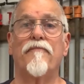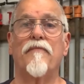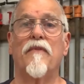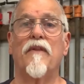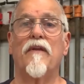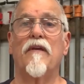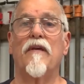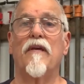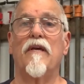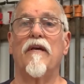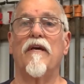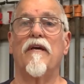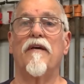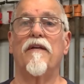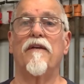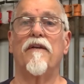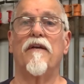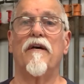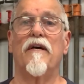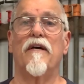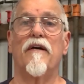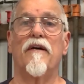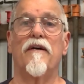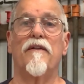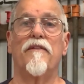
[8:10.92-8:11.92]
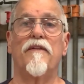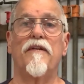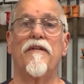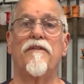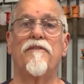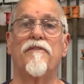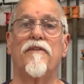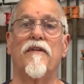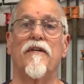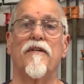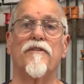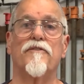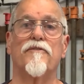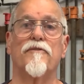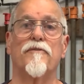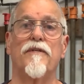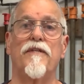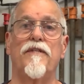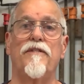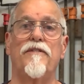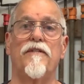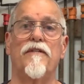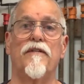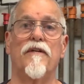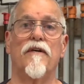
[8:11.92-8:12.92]
and these things are
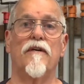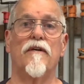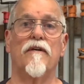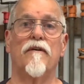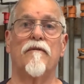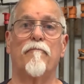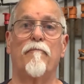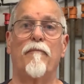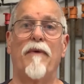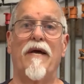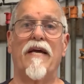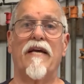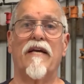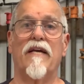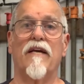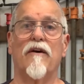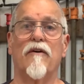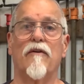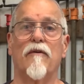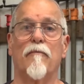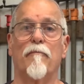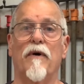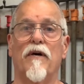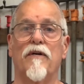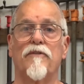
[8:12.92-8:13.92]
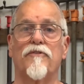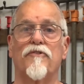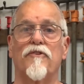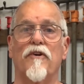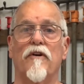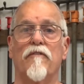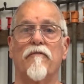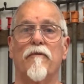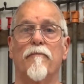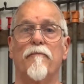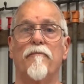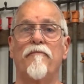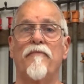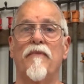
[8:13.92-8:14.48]
easy to bang out a bunch of them.